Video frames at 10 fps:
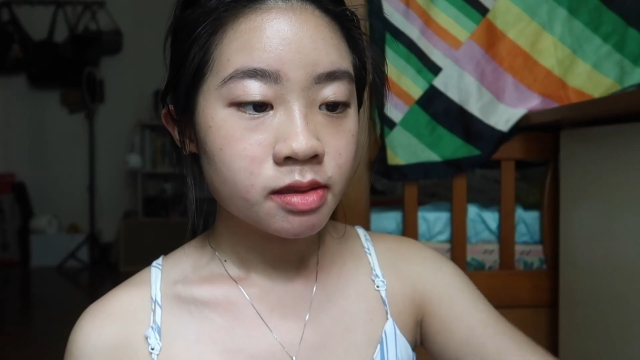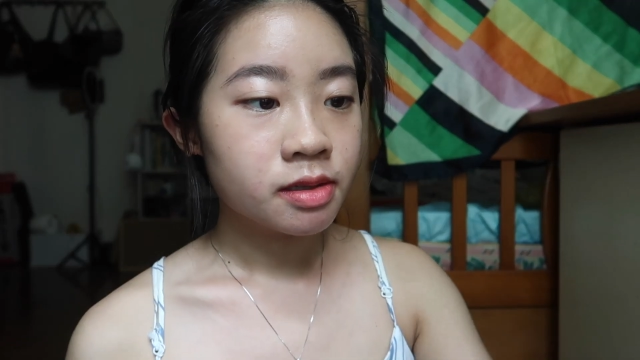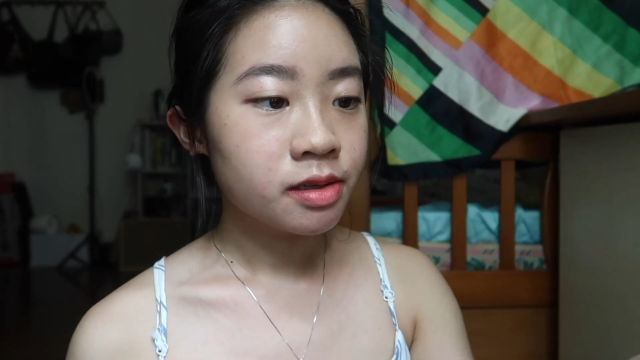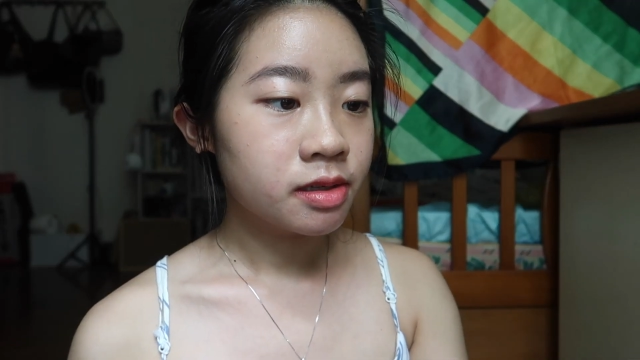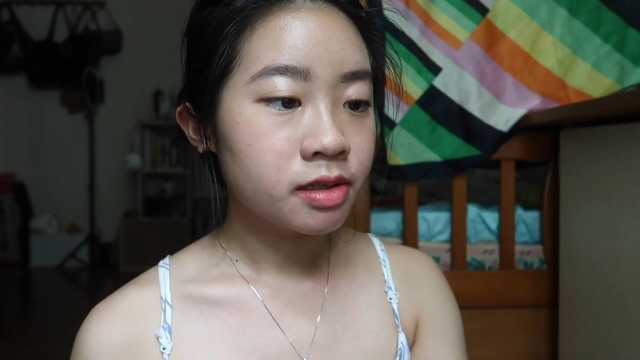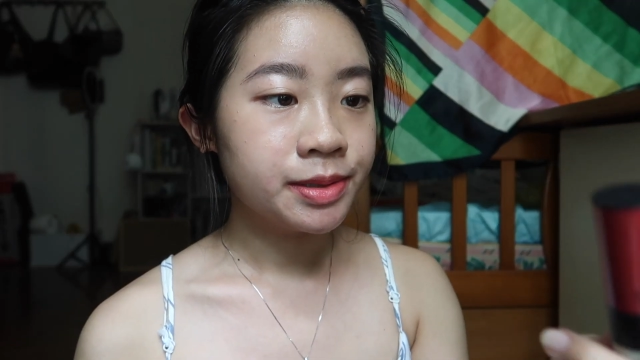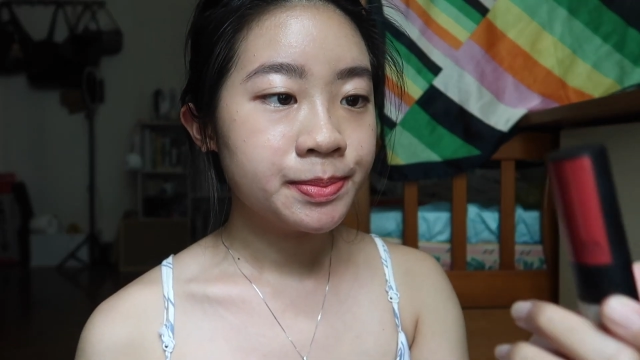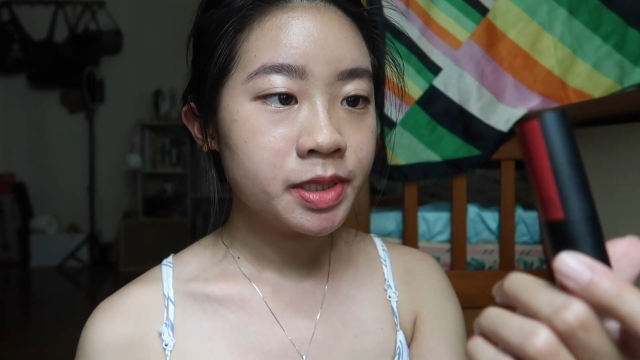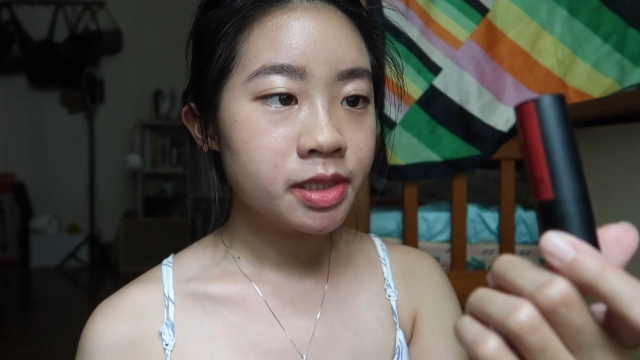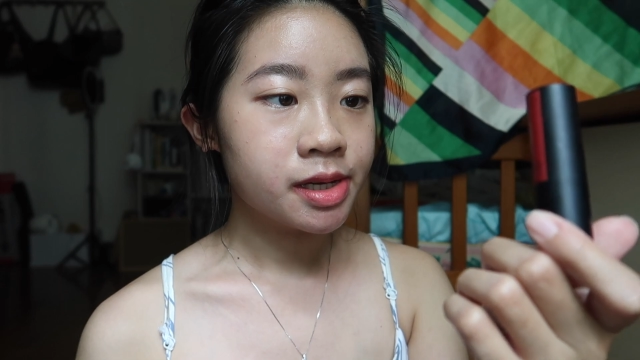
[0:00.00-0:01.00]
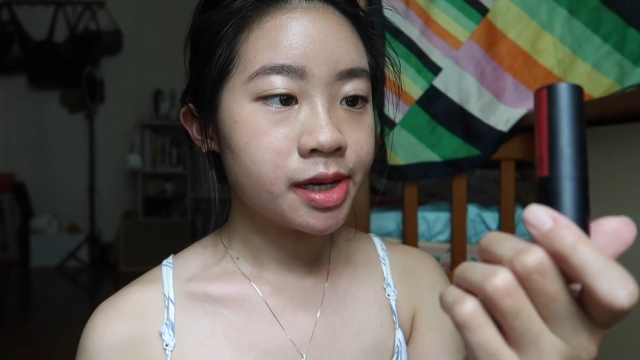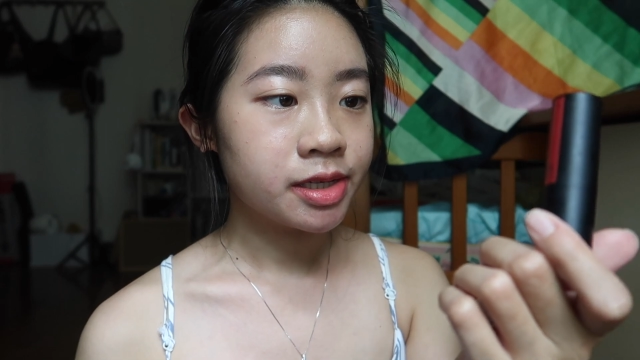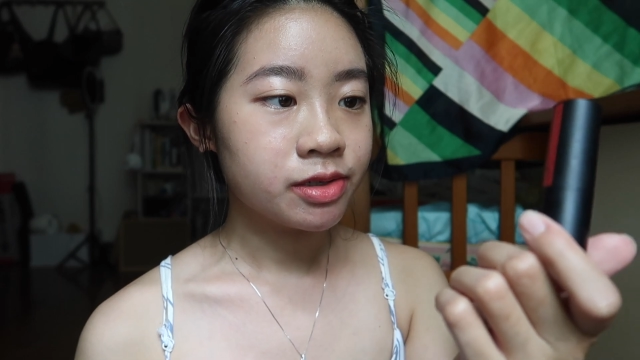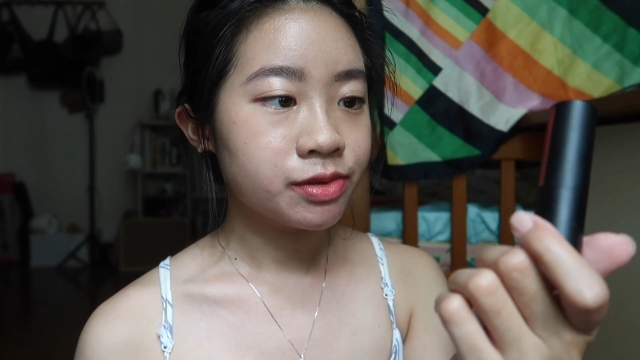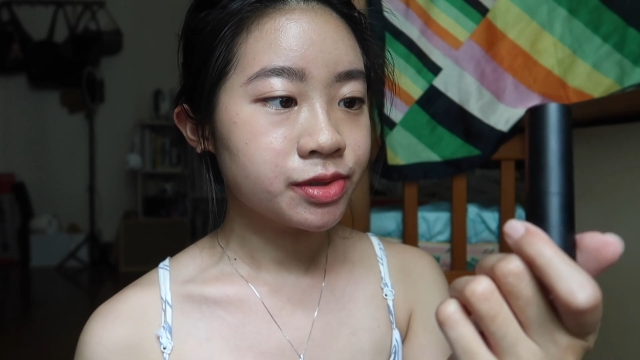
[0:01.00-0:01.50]
The lippy that I
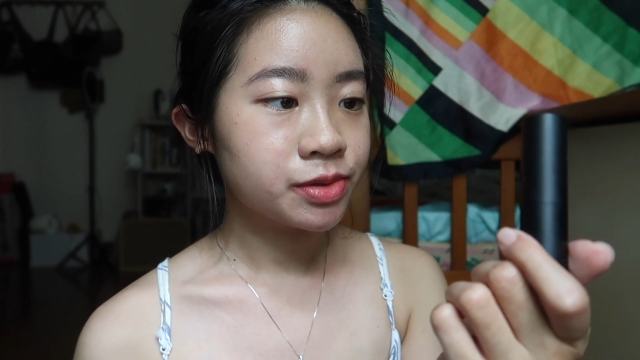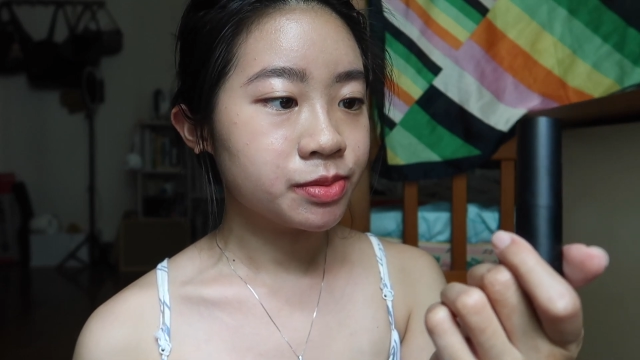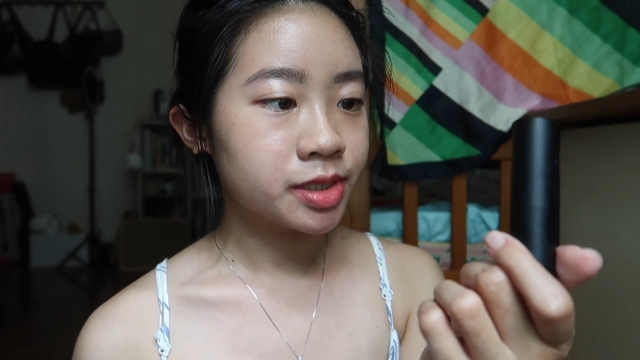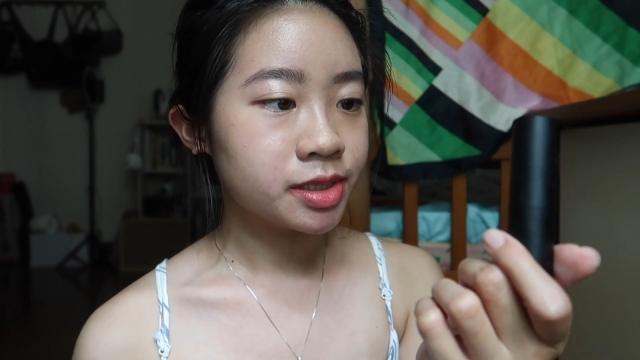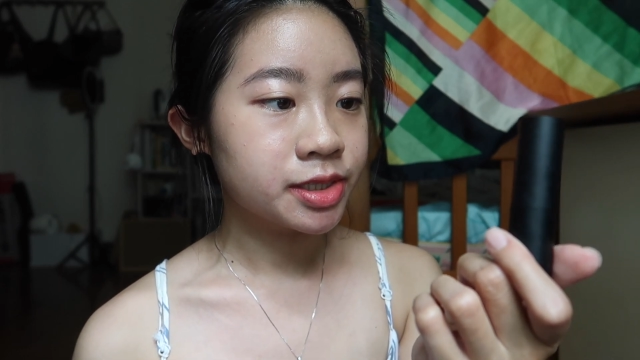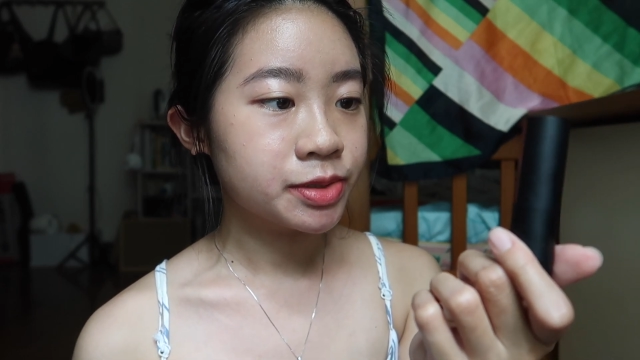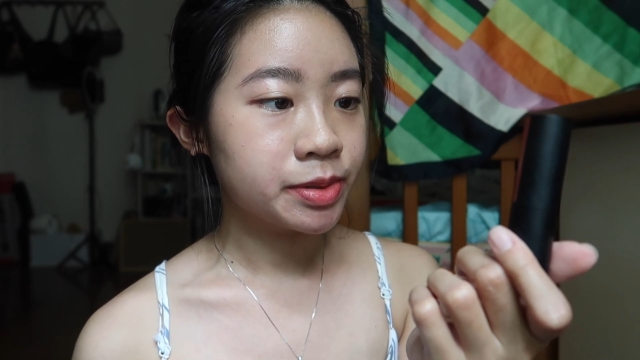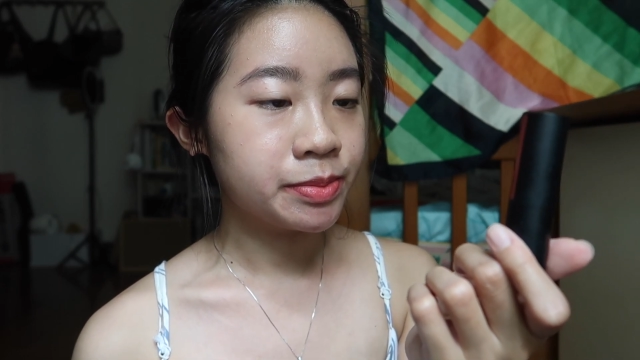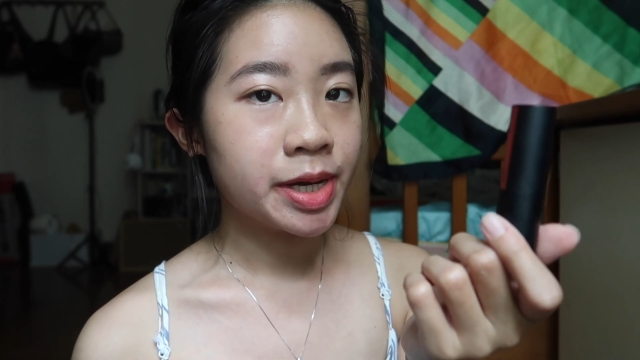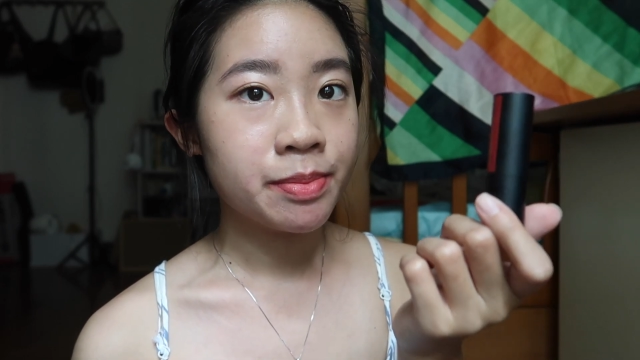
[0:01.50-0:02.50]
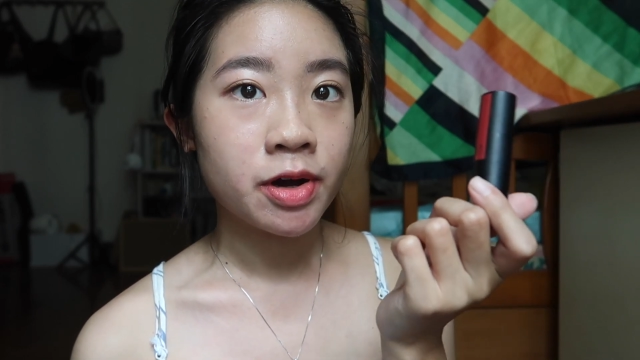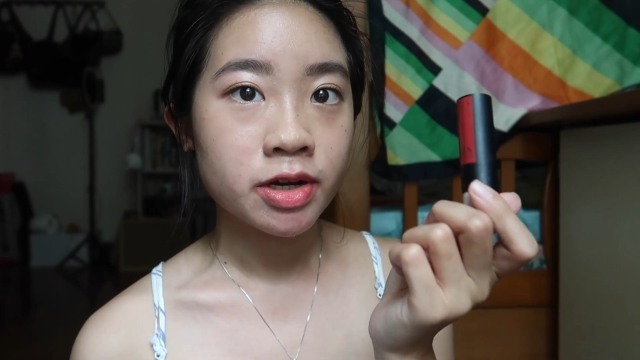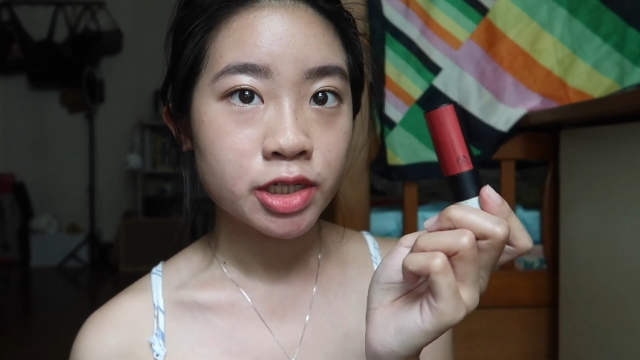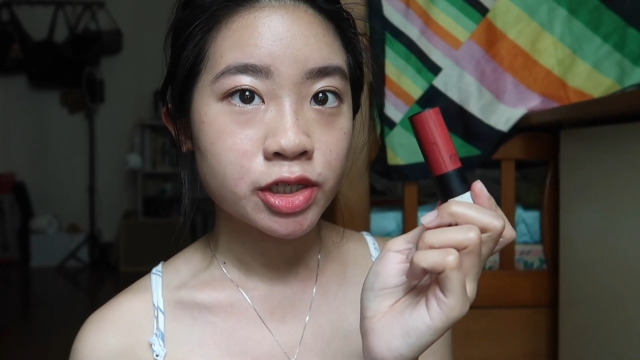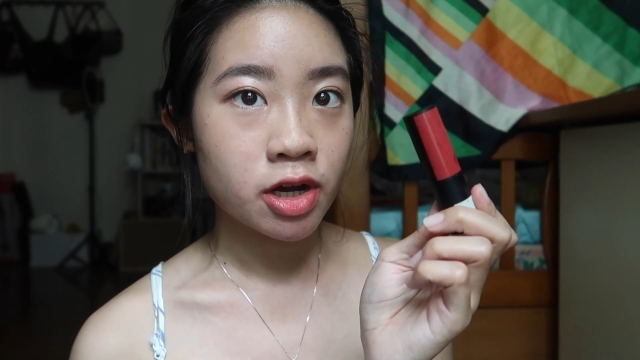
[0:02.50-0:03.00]
used was this one by
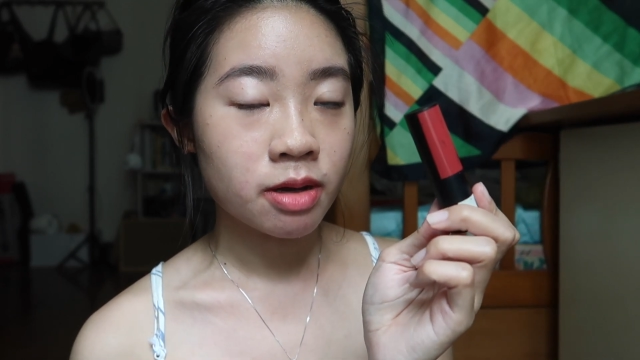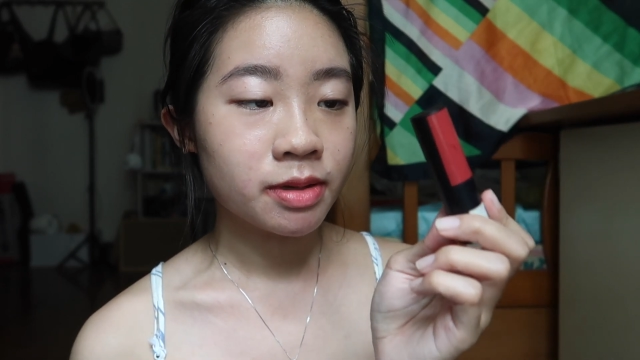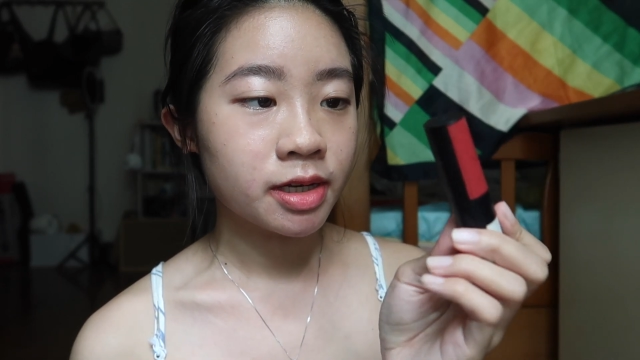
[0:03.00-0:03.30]
Body Shop,